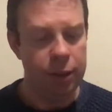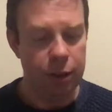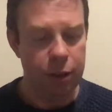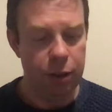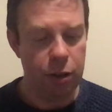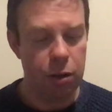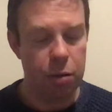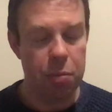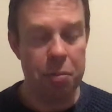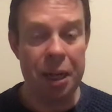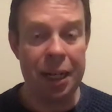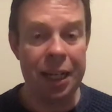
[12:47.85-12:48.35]

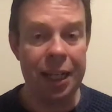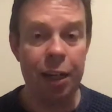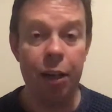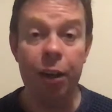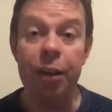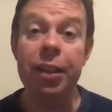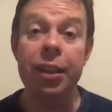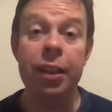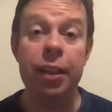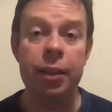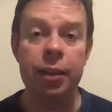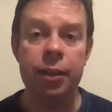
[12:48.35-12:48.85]
There are many
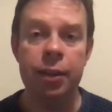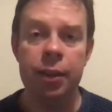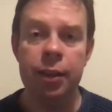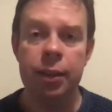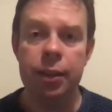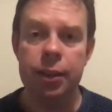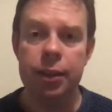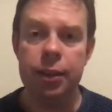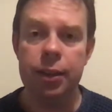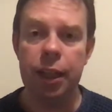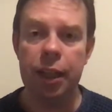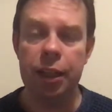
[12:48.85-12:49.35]
other
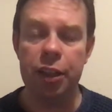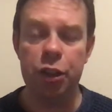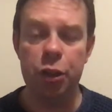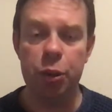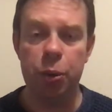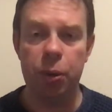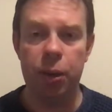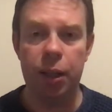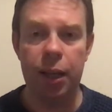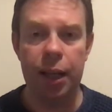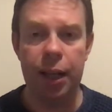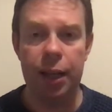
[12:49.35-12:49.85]

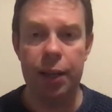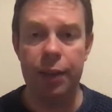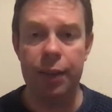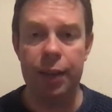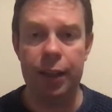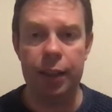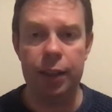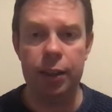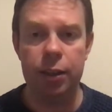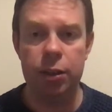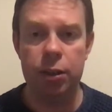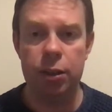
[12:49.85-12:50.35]
sexual
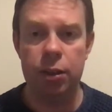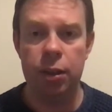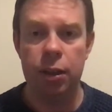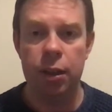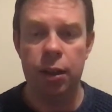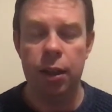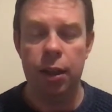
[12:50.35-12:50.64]
ethics